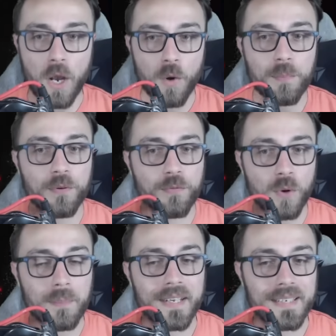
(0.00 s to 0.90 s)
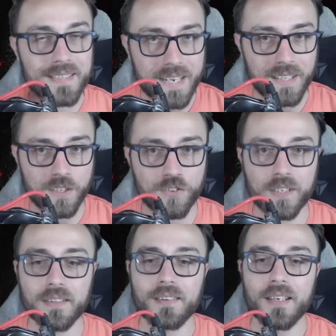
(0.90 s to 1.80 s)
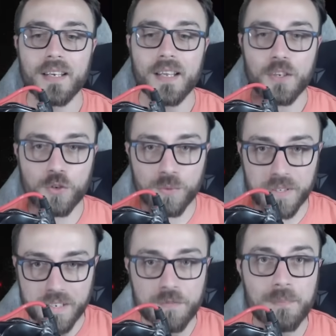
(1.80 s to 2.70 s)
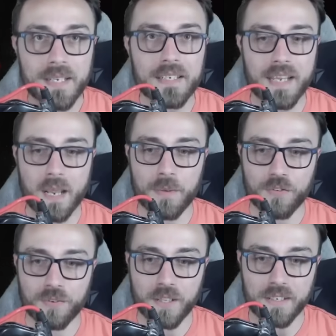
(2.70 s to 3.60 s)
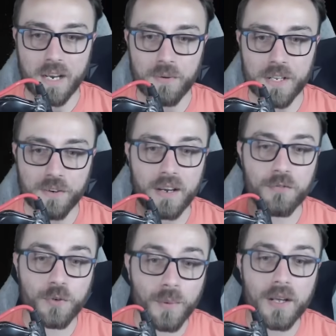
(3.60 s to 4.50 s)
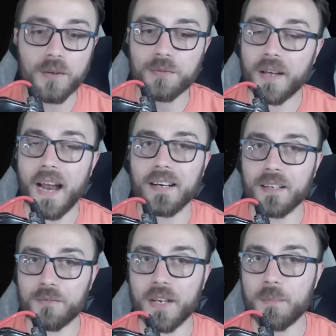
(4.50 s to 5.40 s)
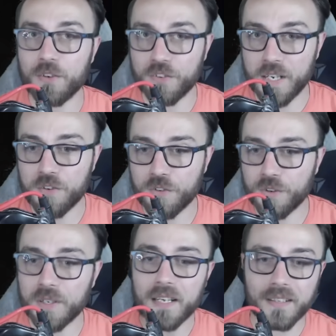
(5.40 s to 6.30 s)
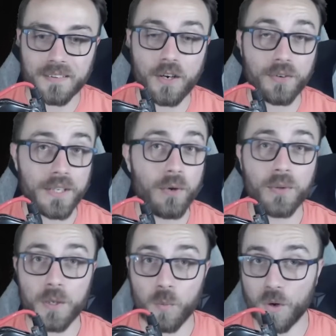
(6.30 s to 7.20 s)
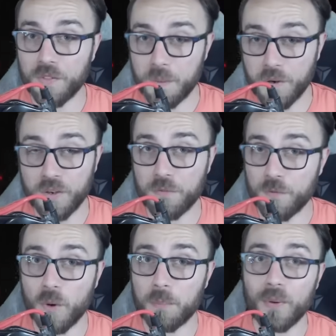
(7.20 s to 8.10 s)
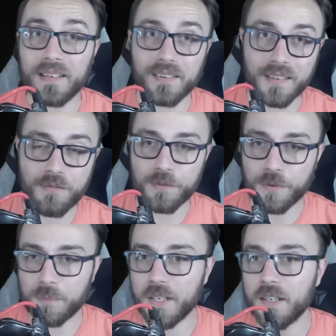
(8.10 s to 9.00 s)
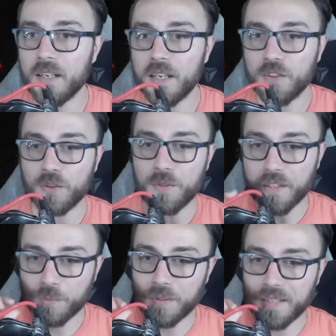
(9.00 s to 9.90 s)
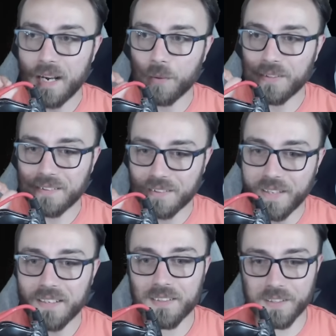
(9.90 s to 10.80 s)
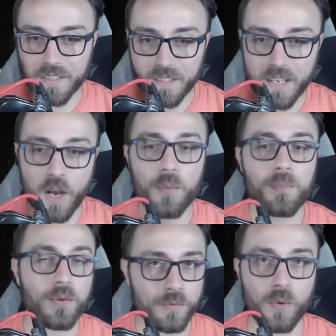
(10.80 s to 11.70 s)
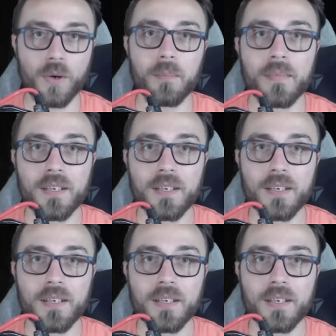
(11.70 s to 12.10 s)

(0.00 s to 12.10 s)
outperform an intelligence to give me damage. Like down here, I have 12 additive damage to injured. That's currently only worth about a 4.7 for me. So this will now slightly outperform